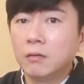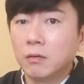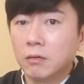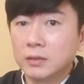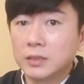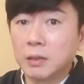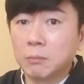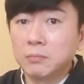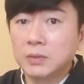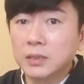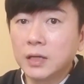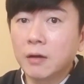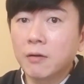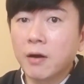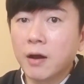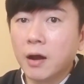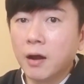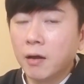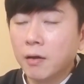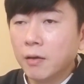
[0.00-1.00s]

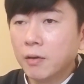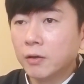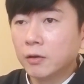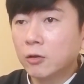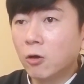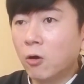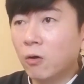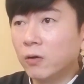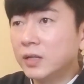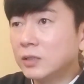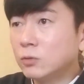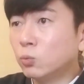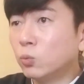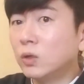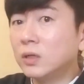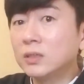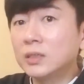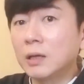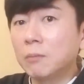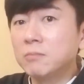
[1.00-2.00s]
samsara, call this
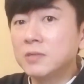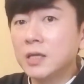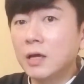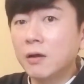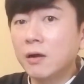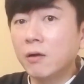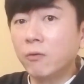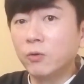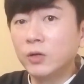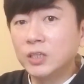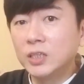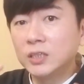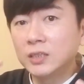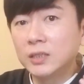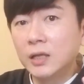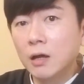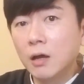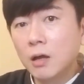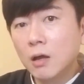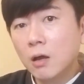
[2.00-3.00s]
world samsara, which is
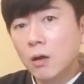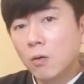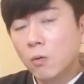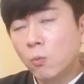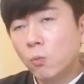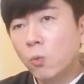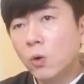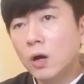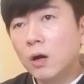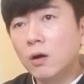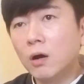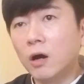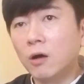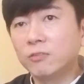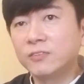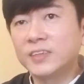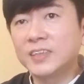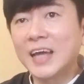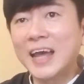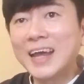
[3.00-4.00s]
the world
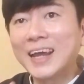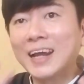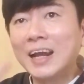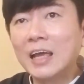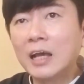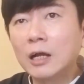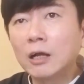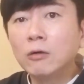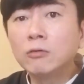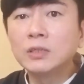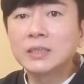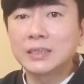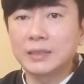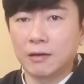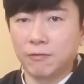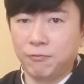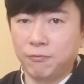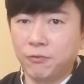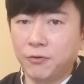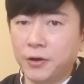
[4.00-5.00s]
of cyclical
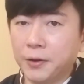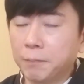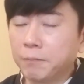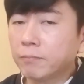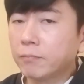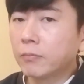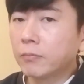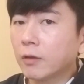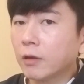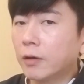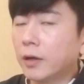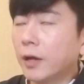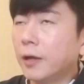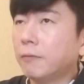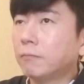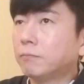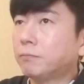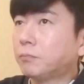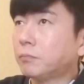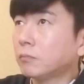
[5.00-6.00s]
suffering.
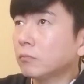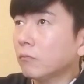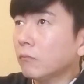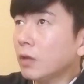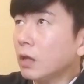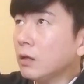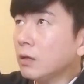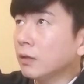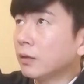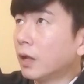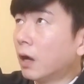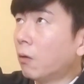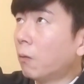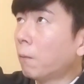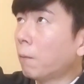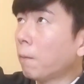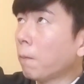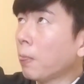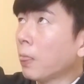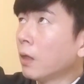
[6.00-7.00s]
Okay. Now,
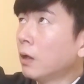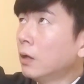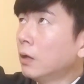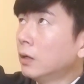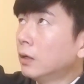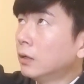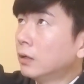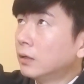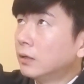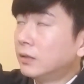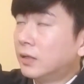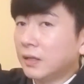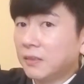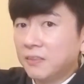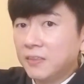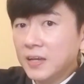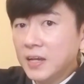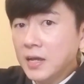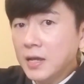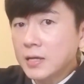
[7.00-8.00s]
the
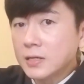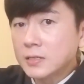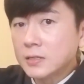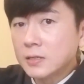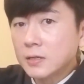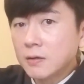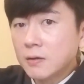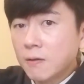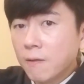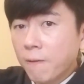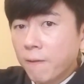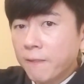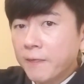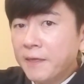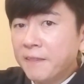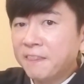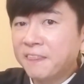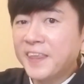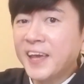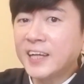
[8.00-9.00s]
thing is,
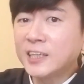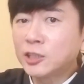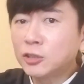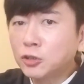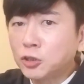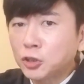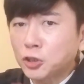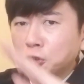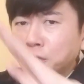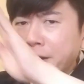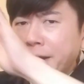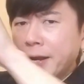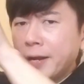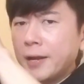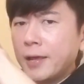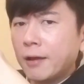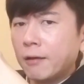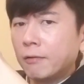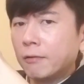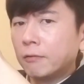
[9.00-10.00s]
it takes
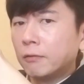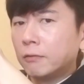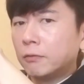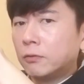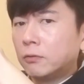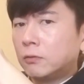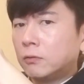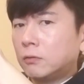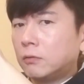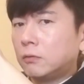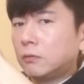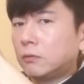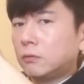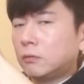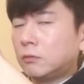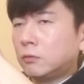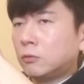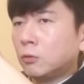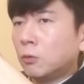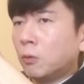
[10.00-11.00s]
training
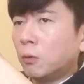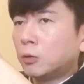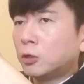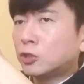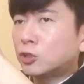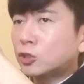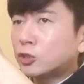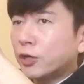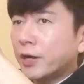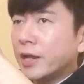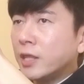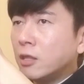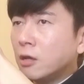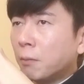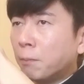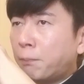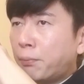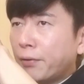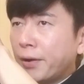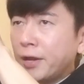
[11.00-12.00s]
to train
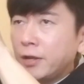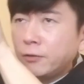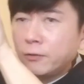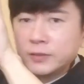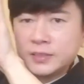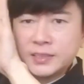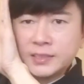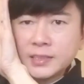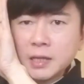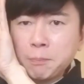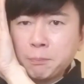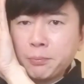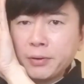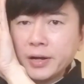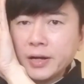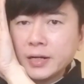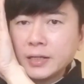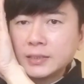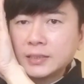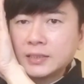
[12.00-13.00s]
your brain to
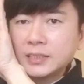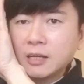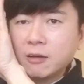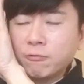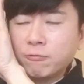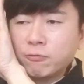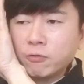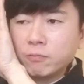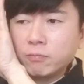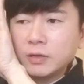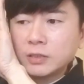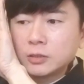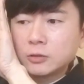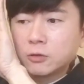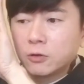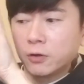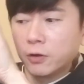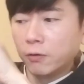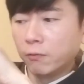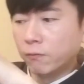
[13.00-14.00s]
separate itself from the
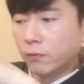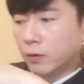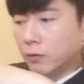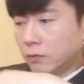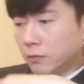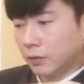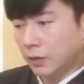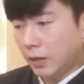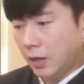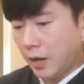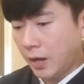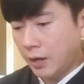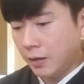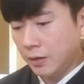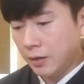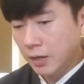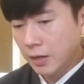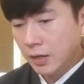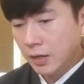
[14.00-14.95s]
story world and